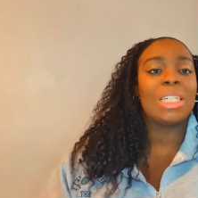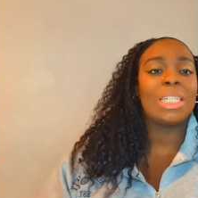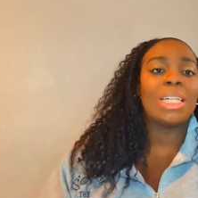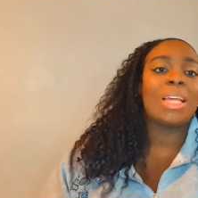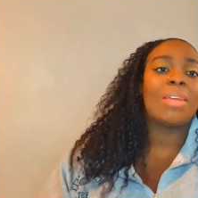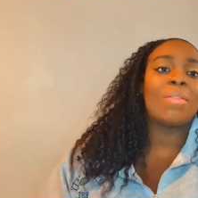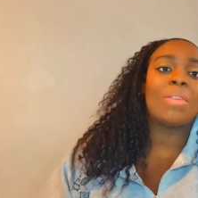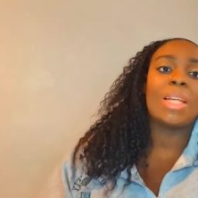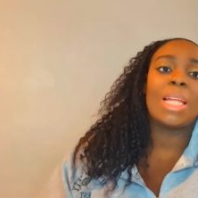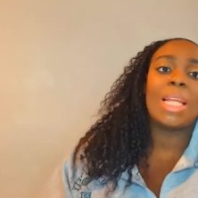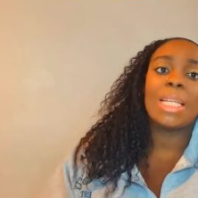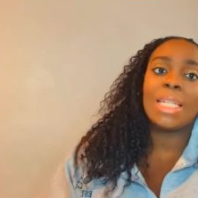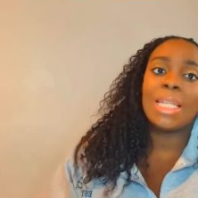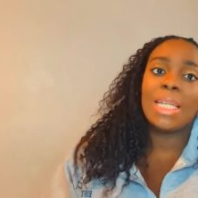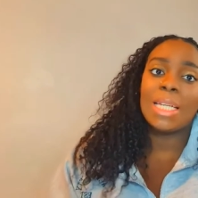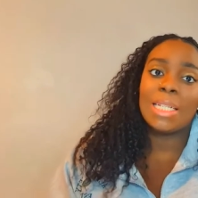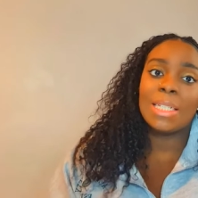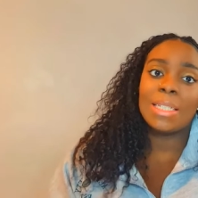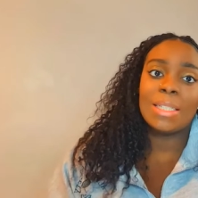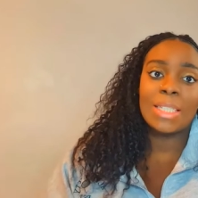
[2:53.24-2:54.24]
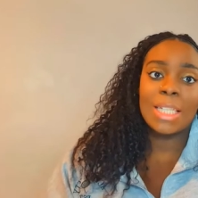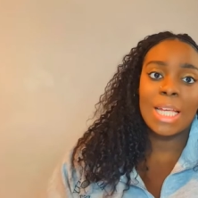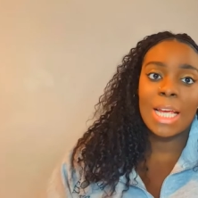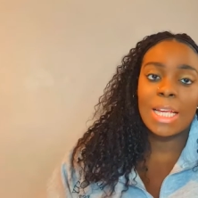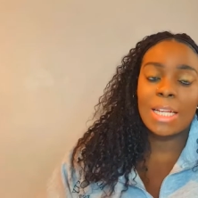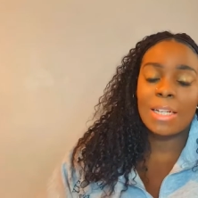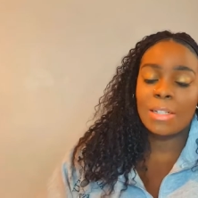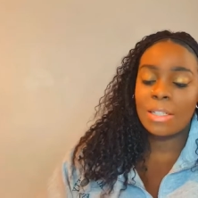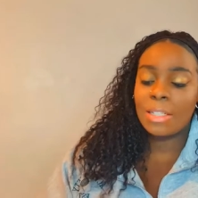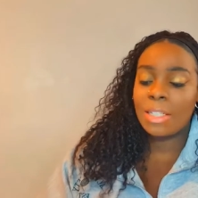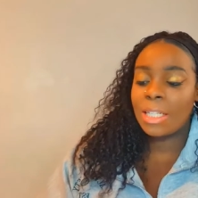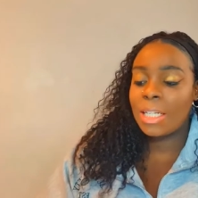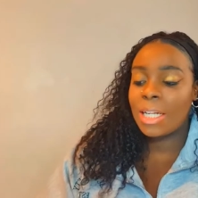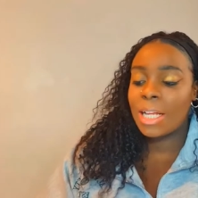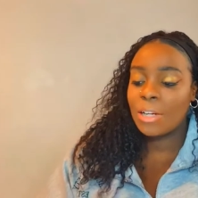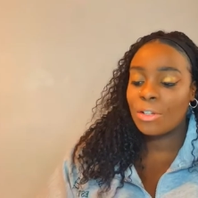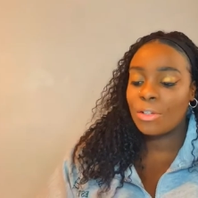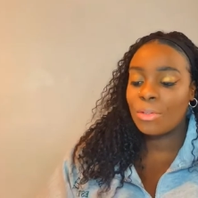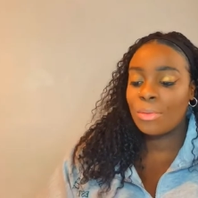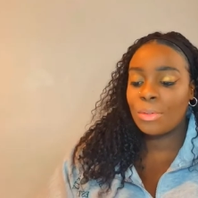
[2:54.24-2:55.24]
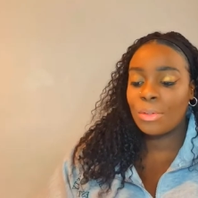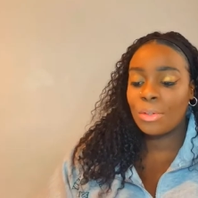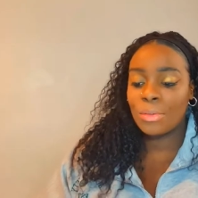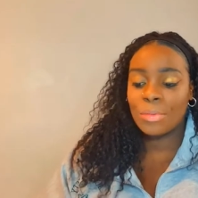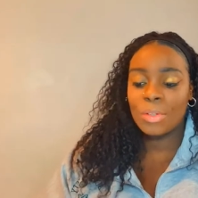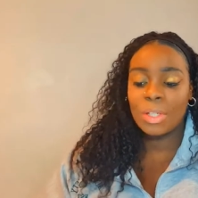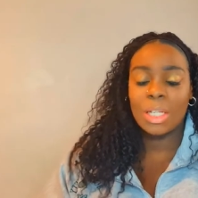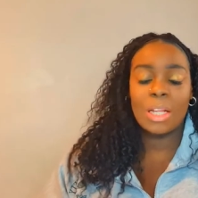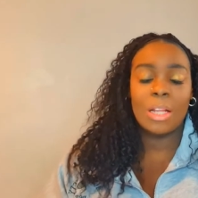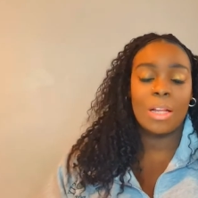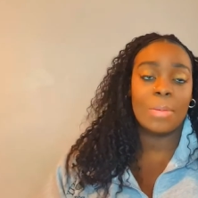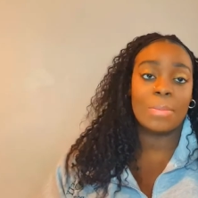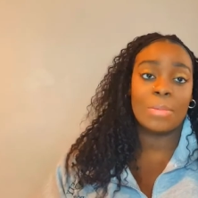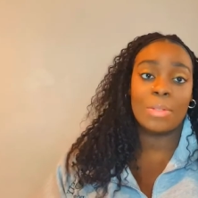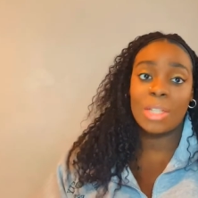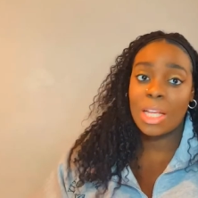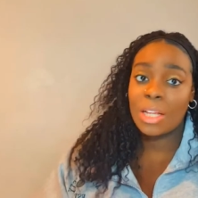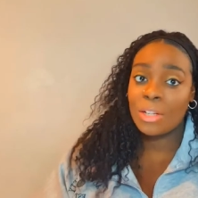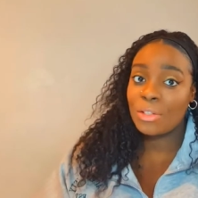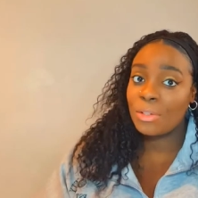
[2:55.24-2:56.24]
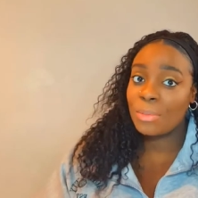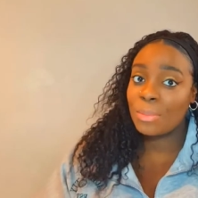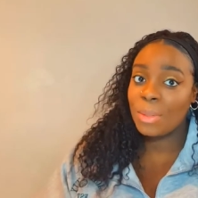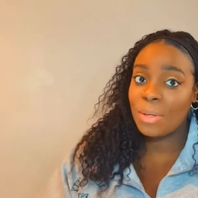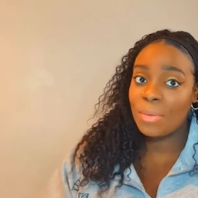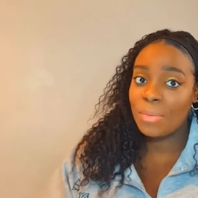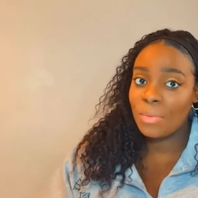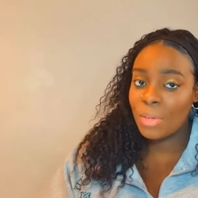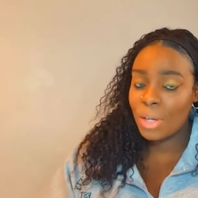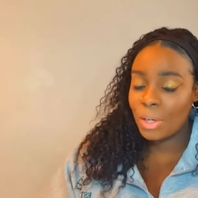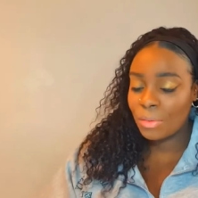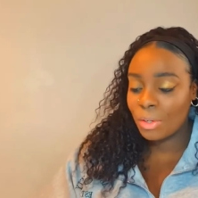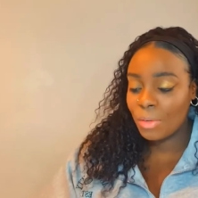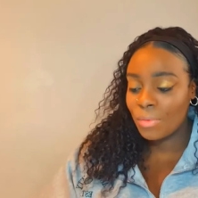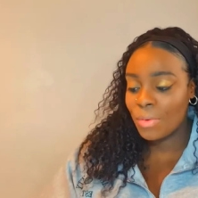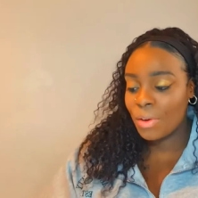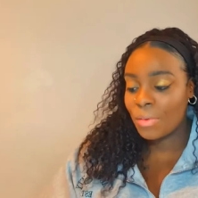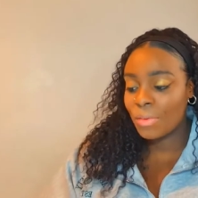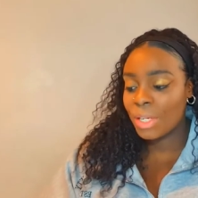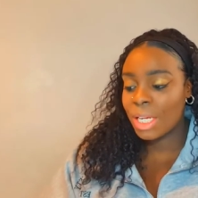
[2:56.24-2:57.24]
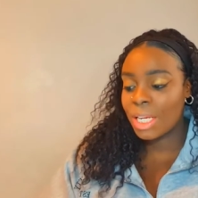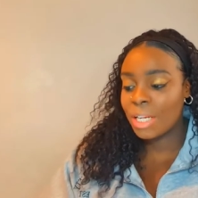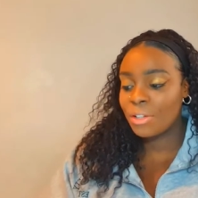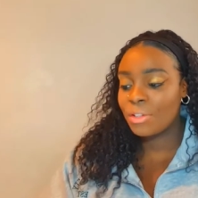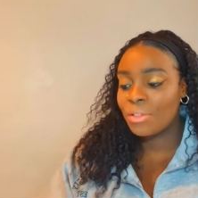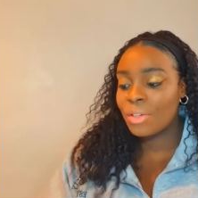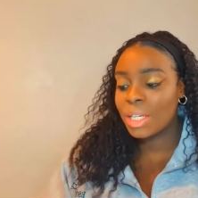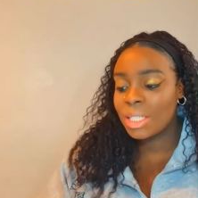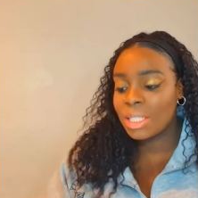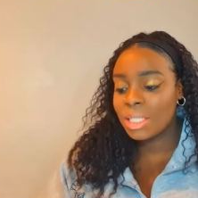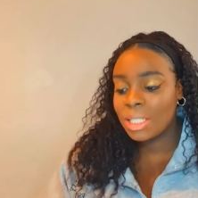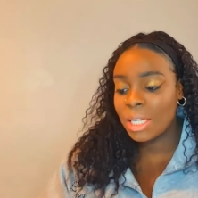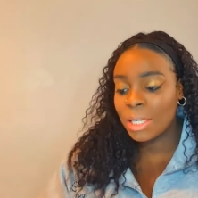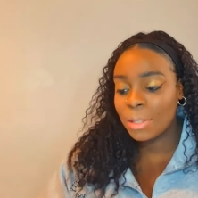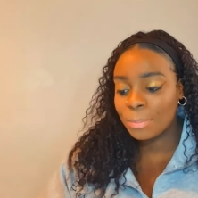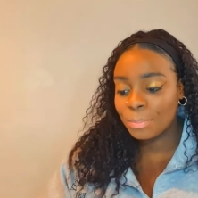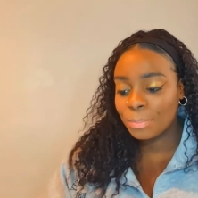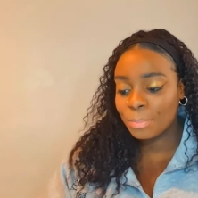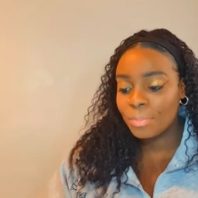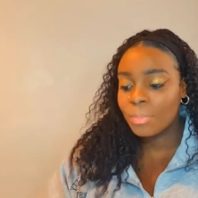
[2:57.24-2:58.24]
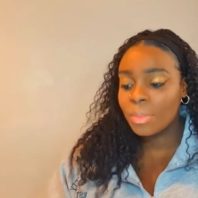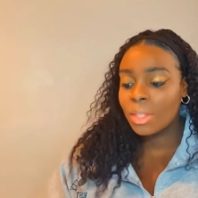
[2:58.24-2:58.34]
given any insight into the national curriculum, so that should be very, very interesting.